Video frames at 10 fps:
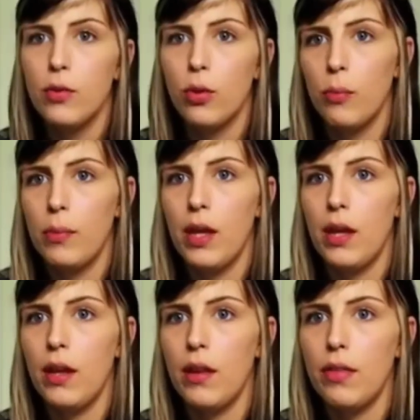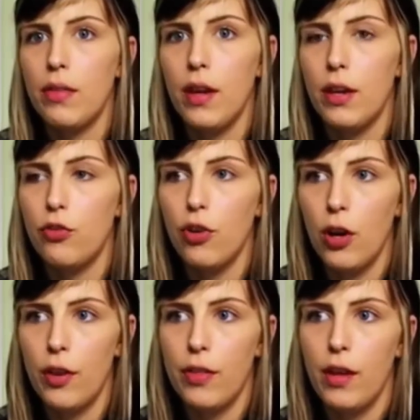told me that
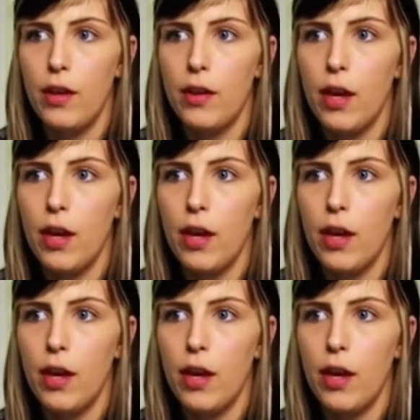Jonathan